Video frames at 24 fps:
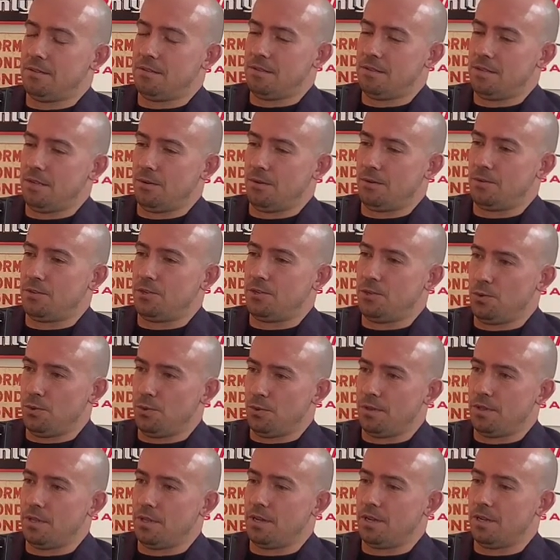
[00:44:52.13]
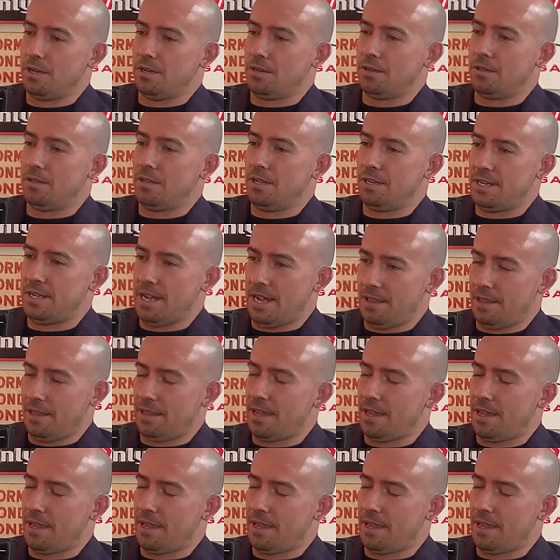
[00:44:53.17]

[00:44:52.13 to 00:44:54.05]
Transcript: you know, doing the daily